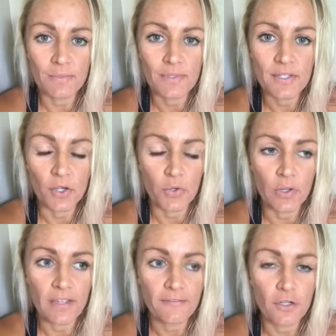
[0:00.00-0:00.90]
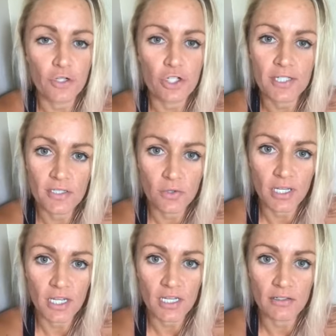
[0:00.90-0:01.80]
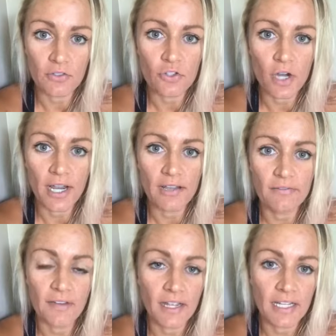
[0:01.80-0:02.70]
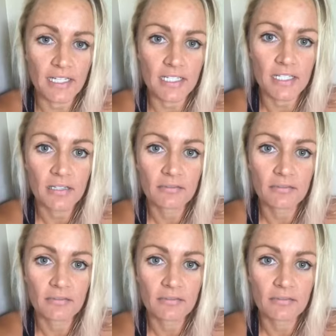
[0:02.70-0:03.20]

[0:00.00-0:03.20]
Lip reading: So if you're just tuning in, try and find